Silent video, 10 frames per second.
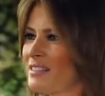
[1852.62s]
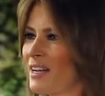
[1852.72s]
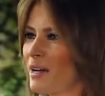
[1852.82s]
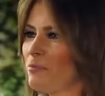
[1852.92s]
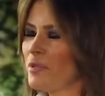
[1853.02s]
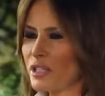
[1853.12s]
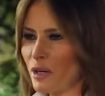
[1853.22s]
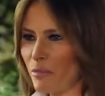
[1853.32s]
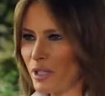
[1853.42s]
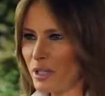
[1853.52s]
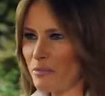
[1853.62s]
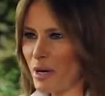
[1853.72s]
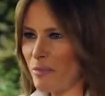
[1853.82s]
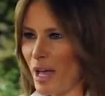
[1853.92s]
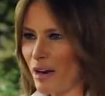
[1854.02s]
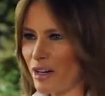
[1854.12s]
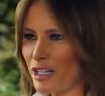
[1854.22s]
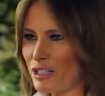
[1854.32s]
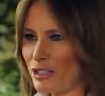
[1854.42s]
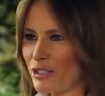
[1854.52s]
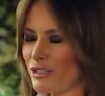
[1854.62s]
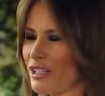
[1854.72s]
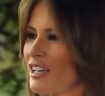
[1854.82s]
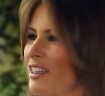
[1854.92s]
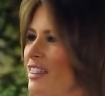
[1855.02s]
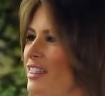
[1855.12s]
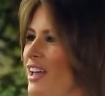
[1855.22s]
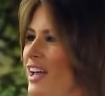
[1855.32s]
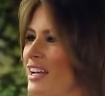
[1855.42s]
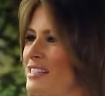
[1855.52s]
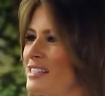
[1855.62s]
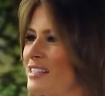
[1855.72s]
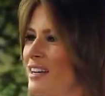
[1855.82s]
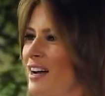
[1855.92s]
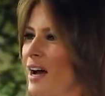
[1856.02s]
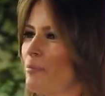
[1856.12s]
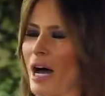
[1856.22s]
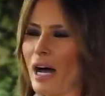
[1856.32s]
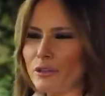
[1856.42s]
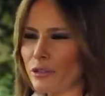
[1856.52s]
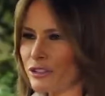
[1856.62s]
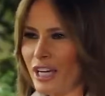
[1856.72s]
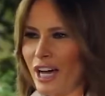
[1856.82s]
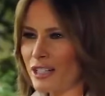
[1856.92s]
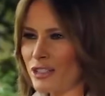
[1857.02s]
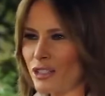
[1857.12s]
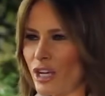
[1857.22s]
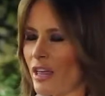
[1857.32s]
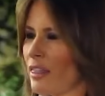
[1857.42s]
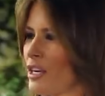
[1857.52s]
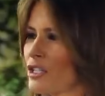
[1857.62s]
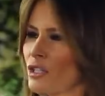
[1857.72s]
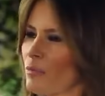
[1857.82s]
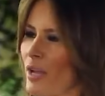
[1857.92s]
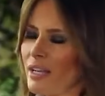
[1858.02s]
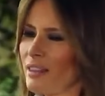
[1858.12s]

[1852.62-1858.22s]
Rumors swirled about separate lives and private agreements, but as always, Melania offered no